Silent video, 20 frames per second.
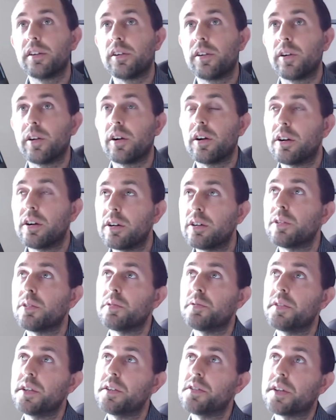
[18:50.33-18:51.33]
Or,
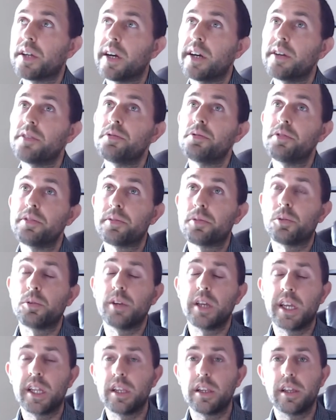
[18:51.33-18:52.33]
oh, these guys are
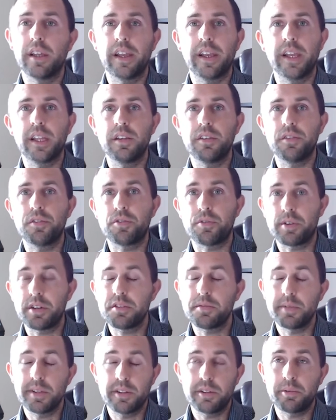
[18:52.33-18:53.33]
difficult. And
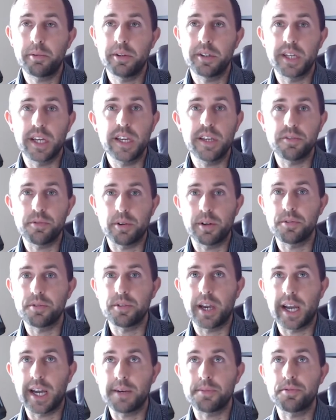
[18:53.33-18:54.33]
trust me, there were days where I was
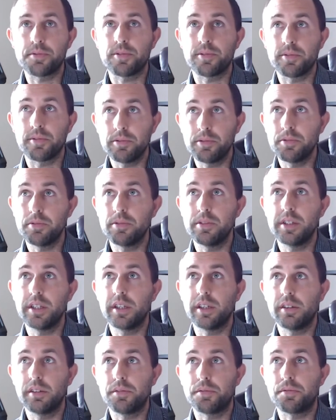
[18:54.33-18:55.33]

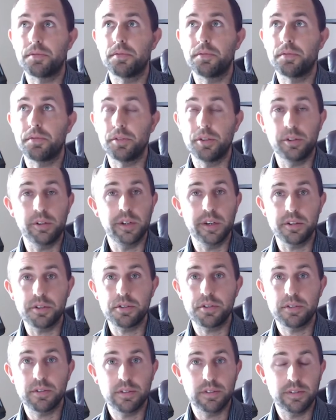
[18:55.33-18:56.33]
absolutely
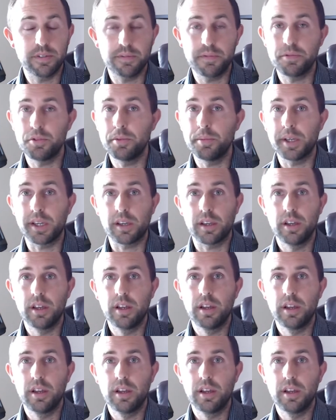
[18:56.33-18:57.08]
furious and fuming.